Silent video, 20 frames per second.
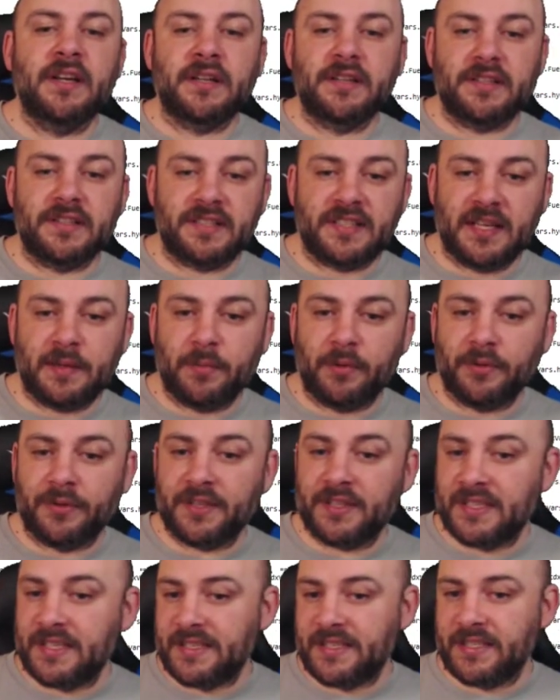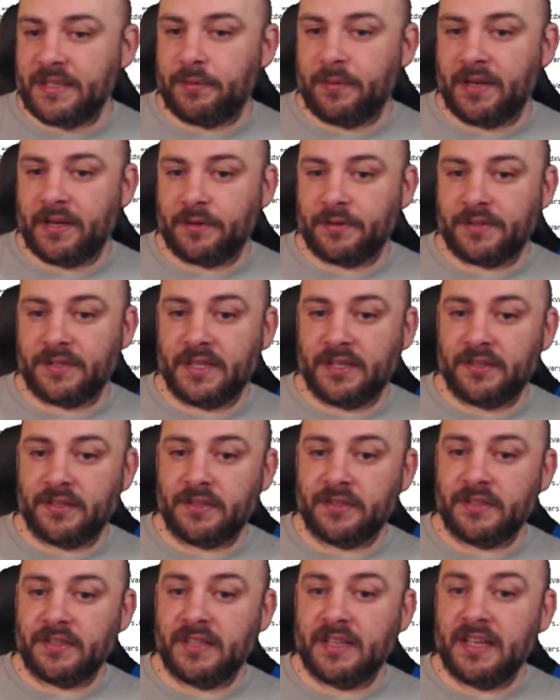Disable the DC radio
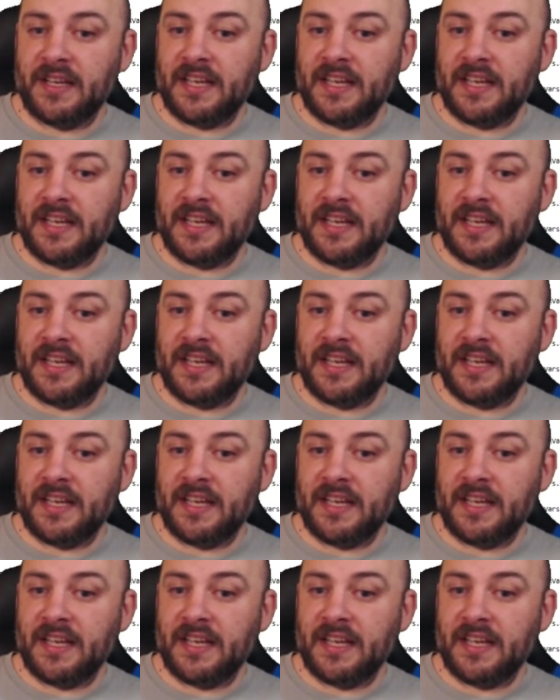stations,